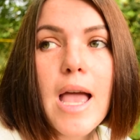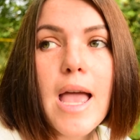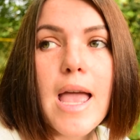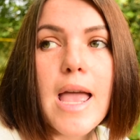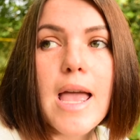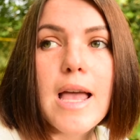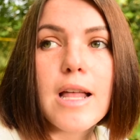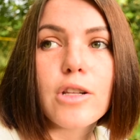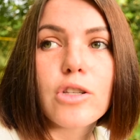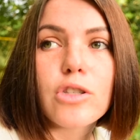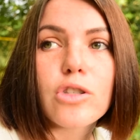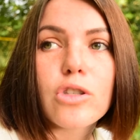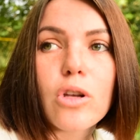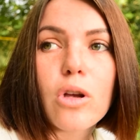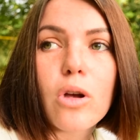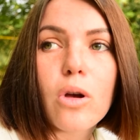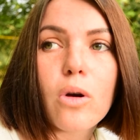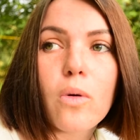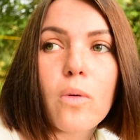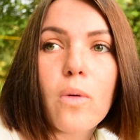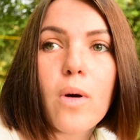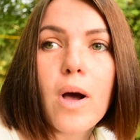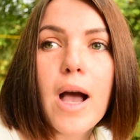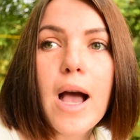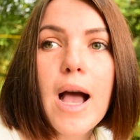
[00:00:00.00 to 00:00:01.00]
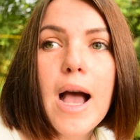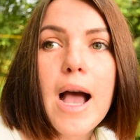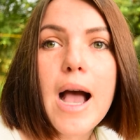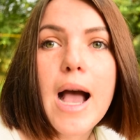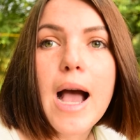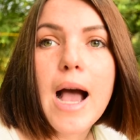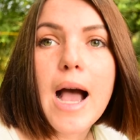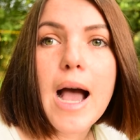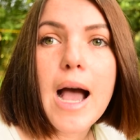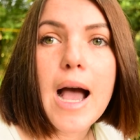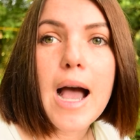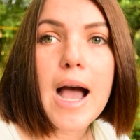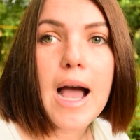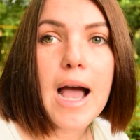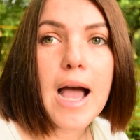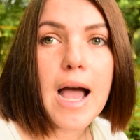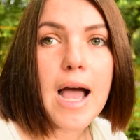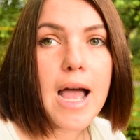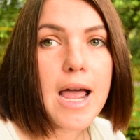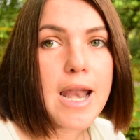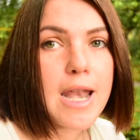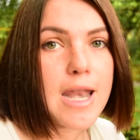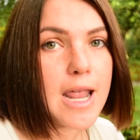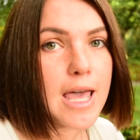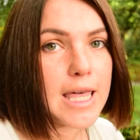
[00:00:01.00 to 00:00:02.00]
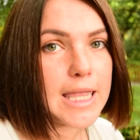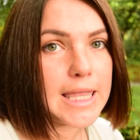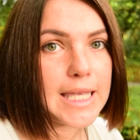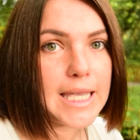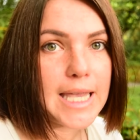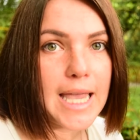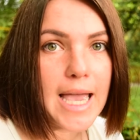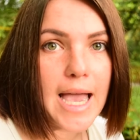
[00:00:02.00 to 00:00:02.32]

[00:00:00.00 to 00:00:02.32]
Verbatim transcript: And so nothing